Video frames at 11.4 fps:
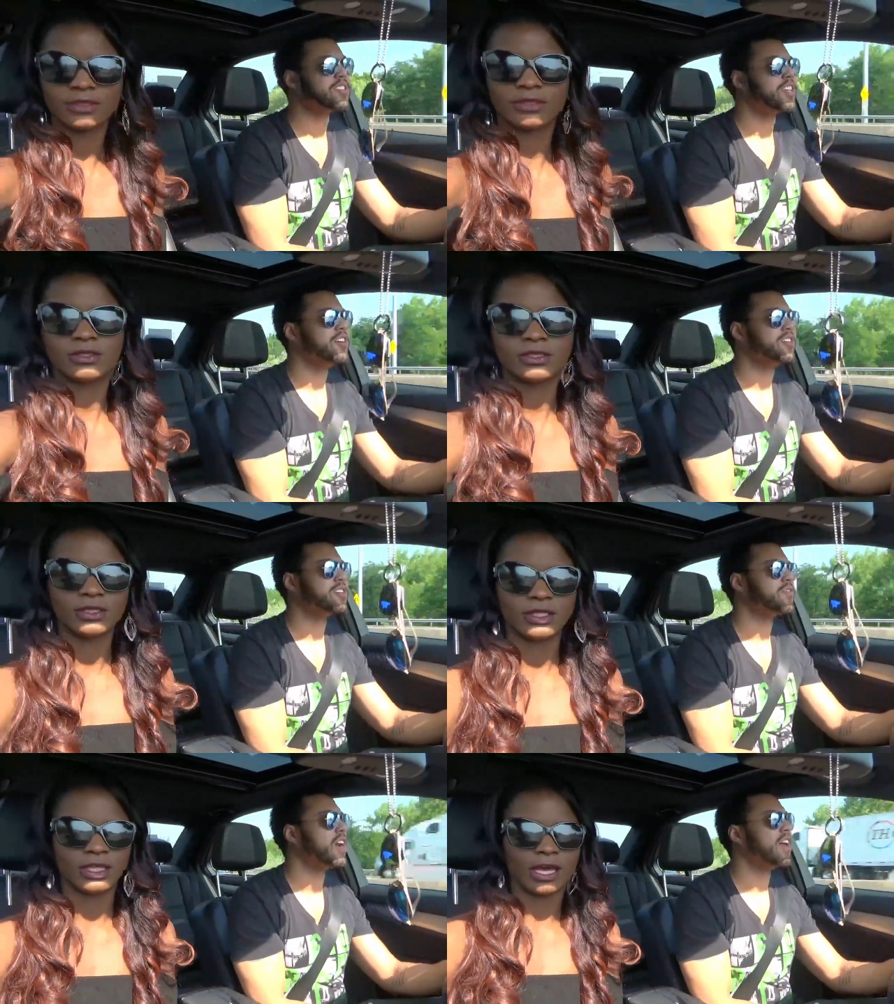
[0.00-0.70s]

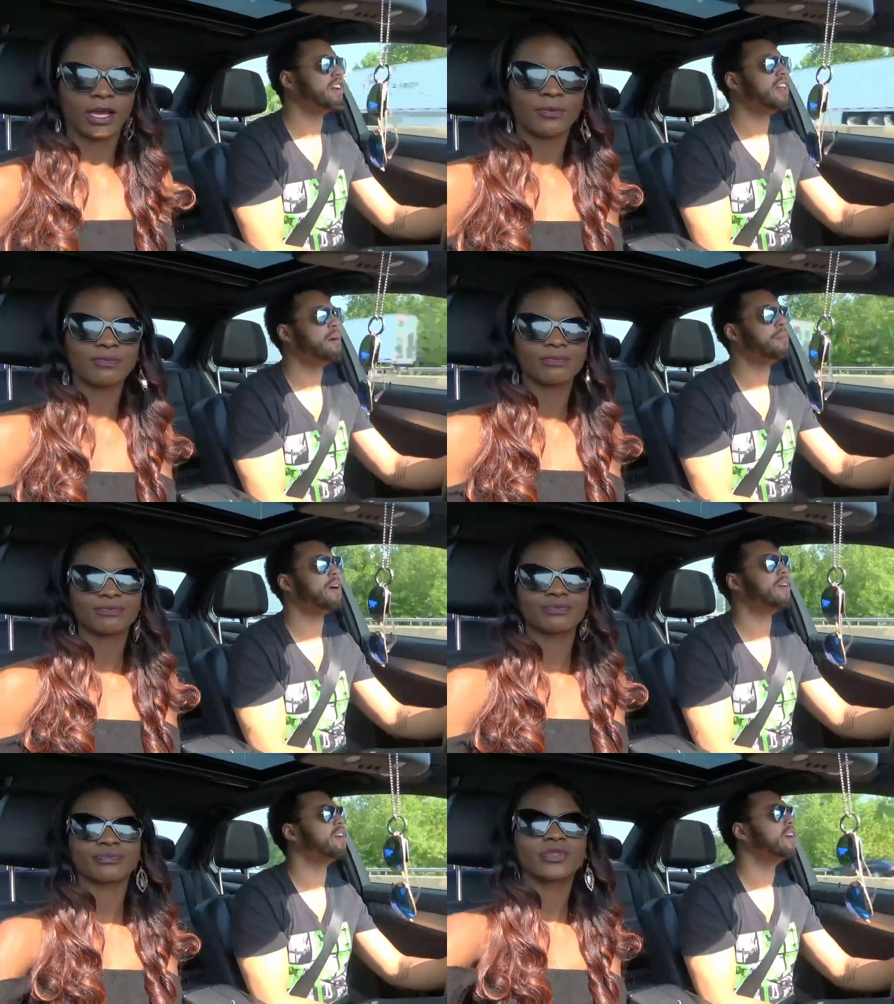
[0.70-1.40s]
Speaker 1: skills got yeah. a
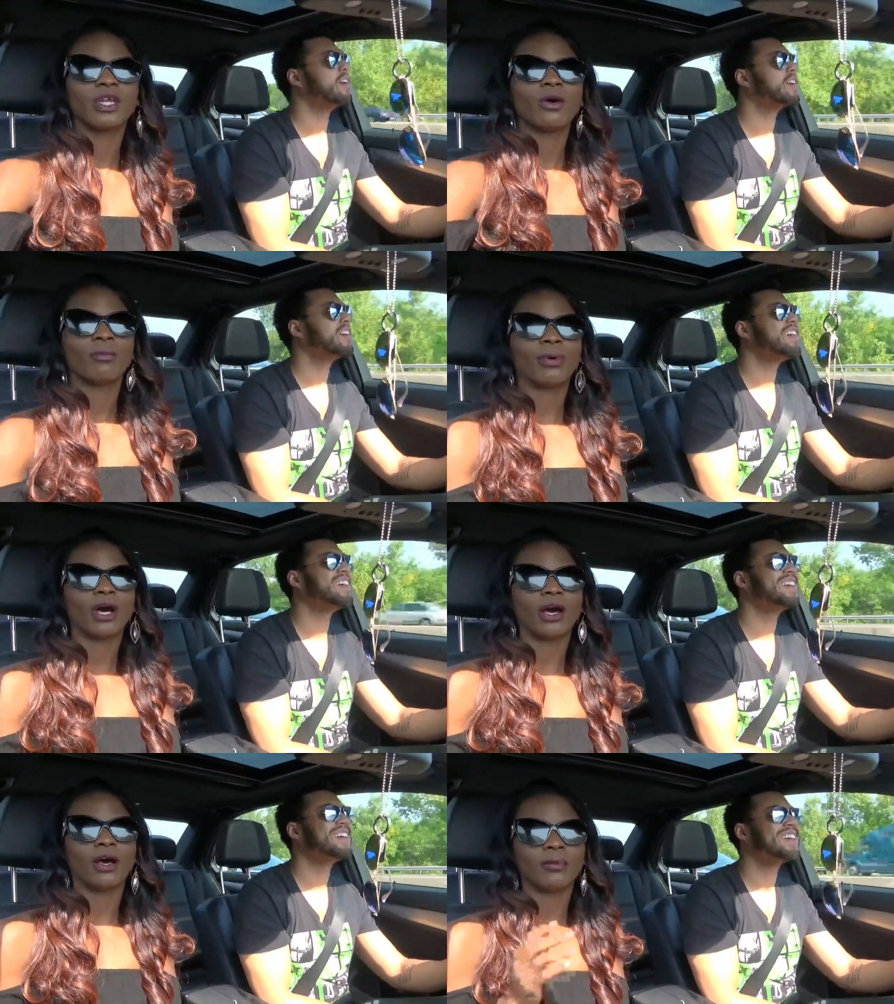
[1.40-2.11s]
lot better.
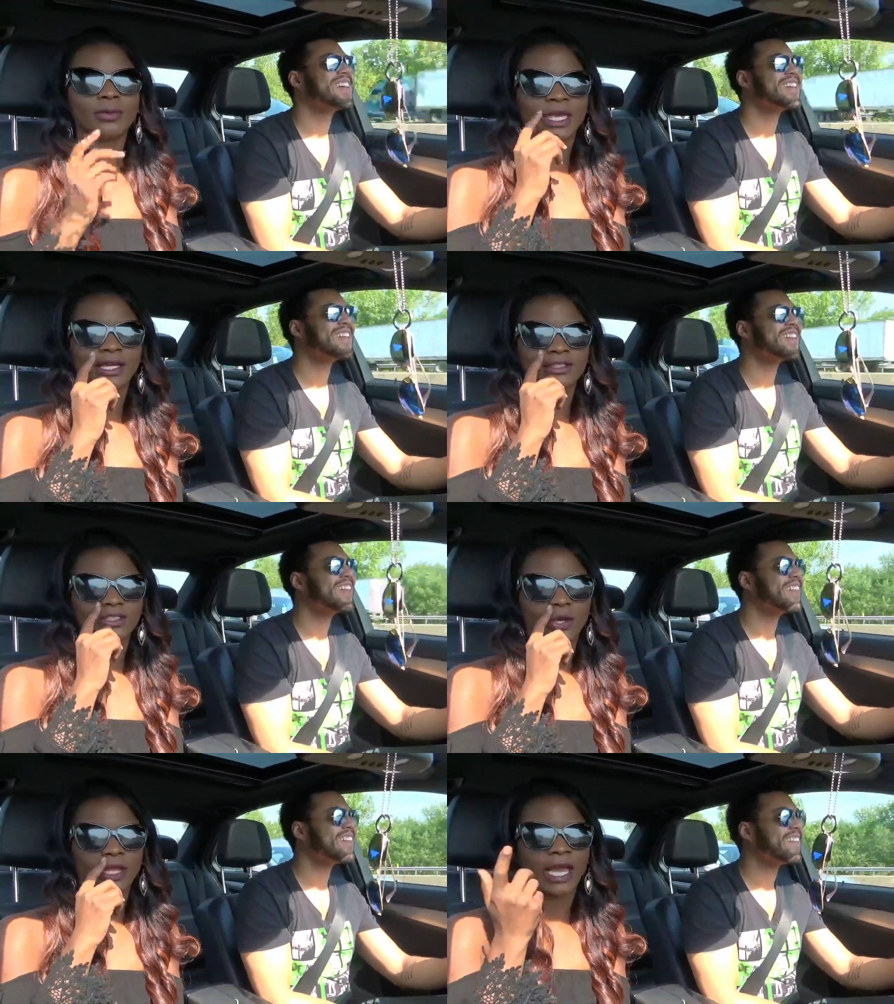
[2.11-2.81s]
Speaker 2: But um, yeah.
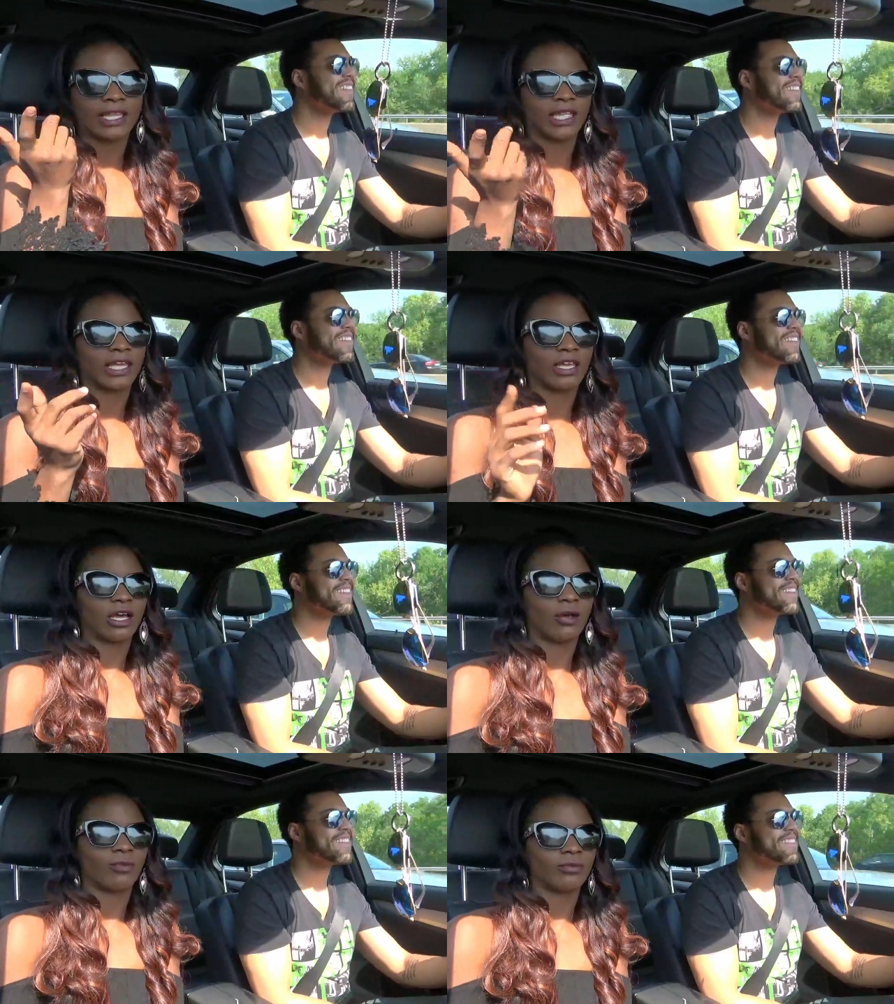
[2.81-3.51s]
So and I like
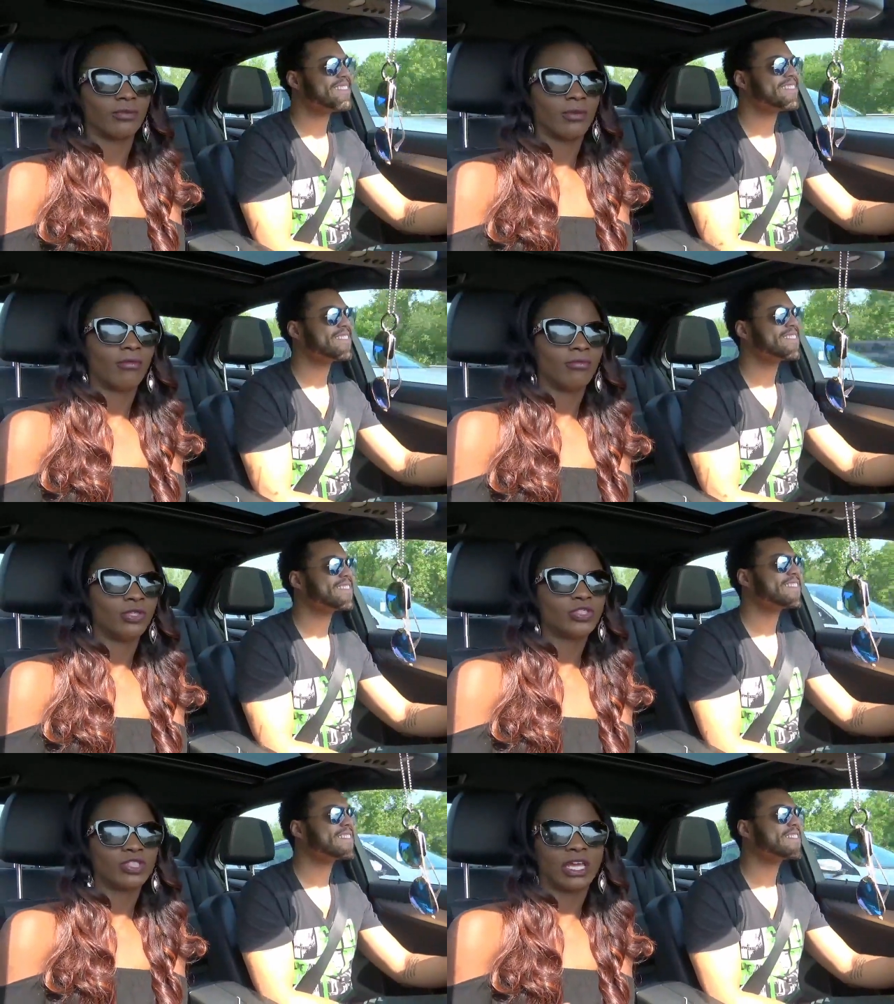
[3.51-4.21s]
um,
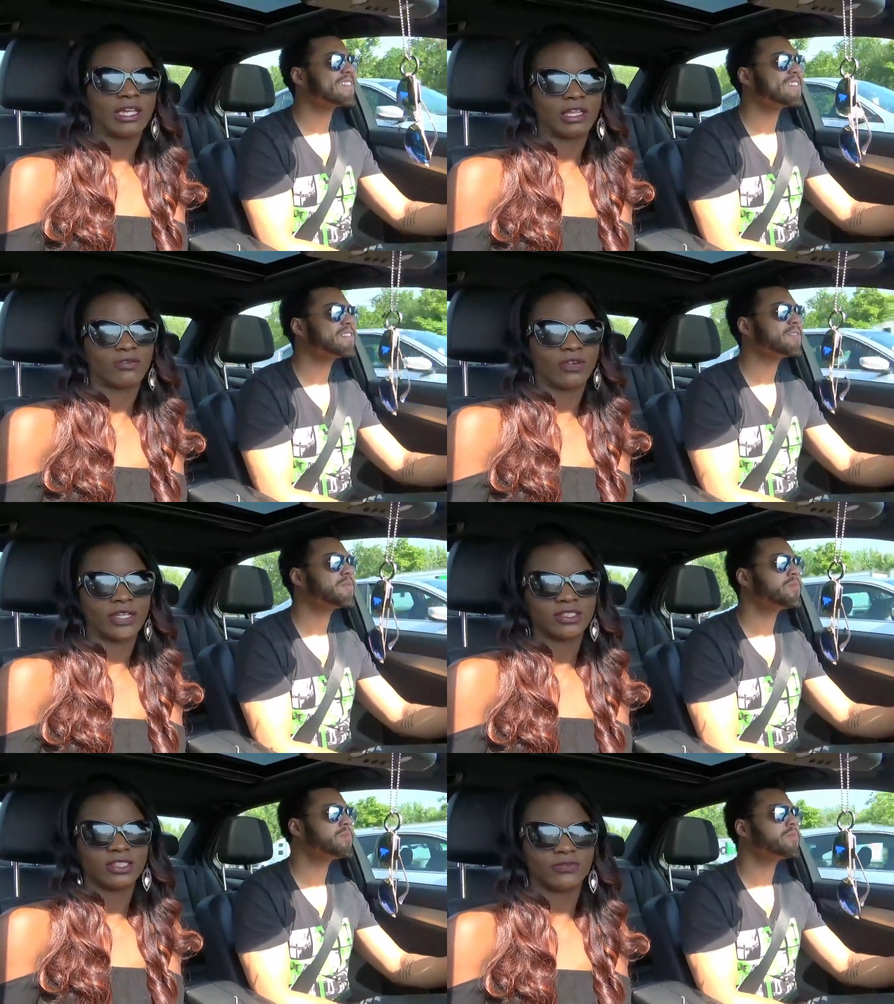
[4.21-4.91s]
usually I like
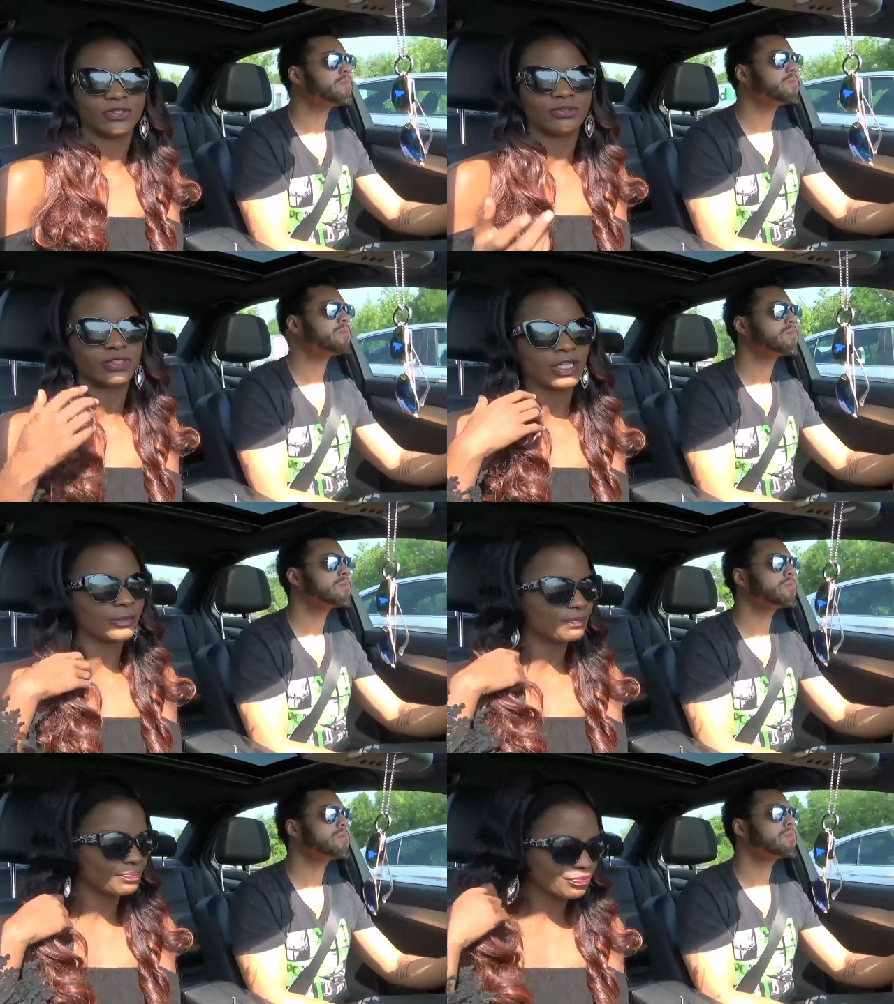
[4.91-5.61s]
fried seafood.
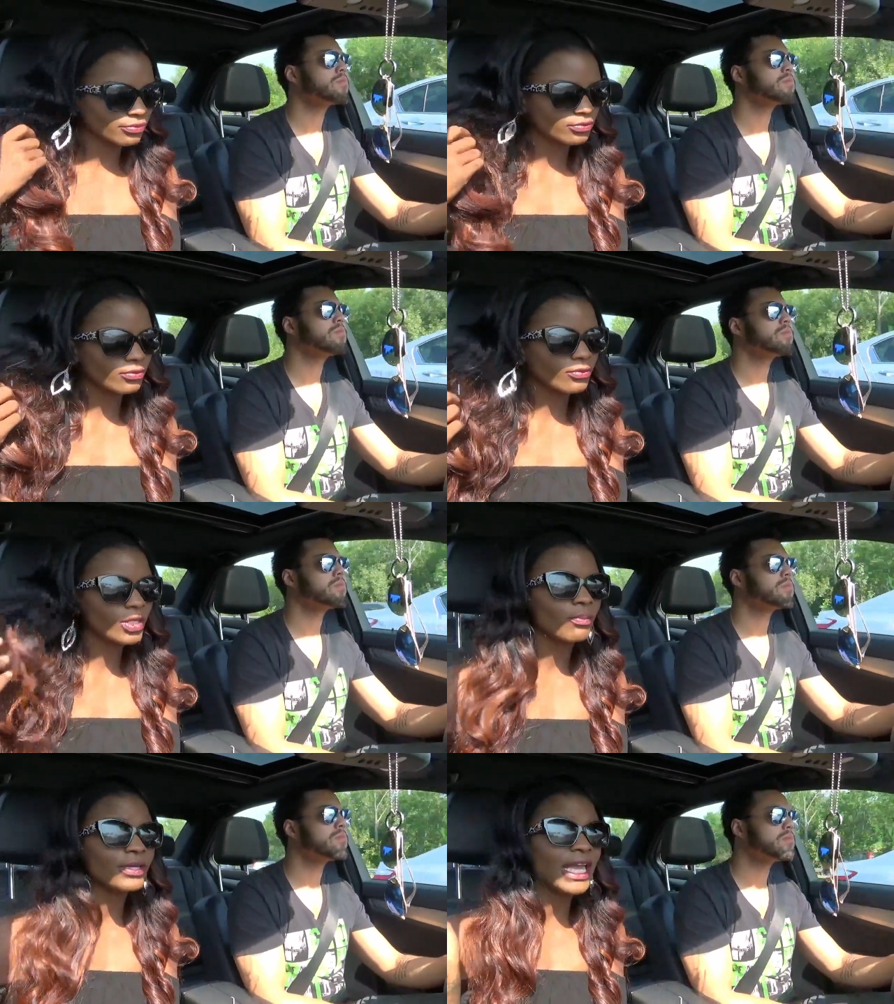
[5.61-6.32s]
So,
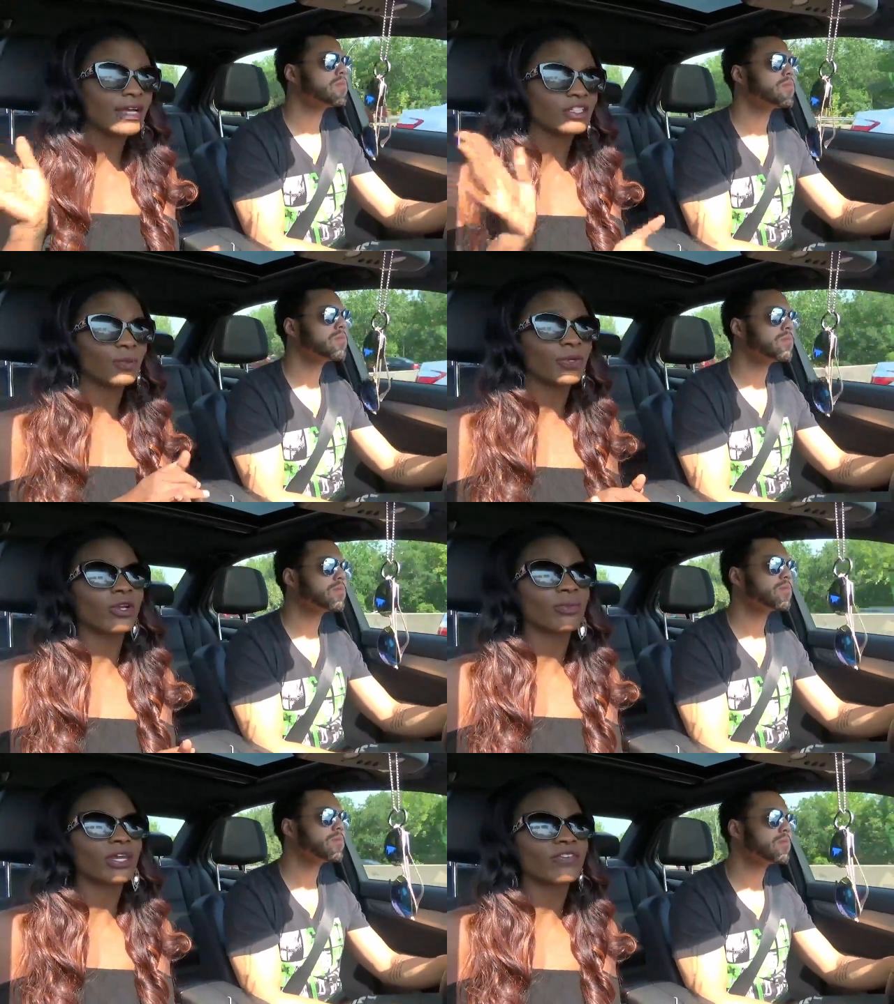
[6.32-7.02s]
but yeah. So we're
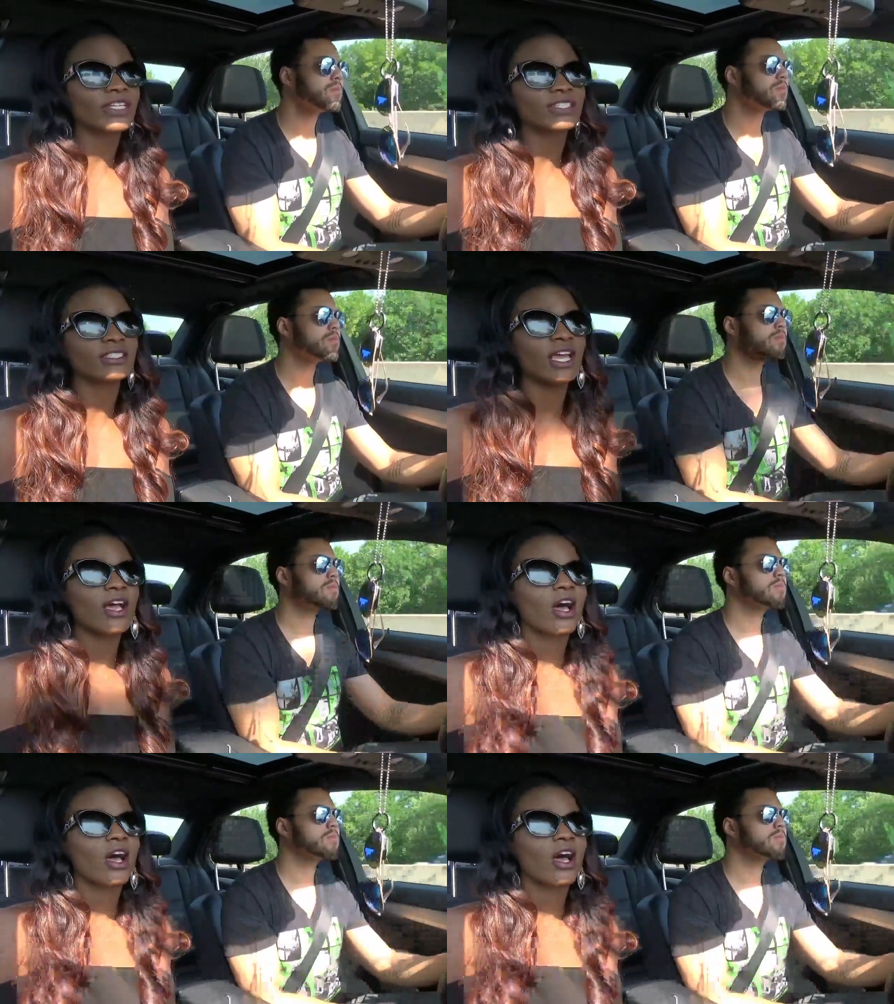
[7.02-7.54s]
going to breakfast.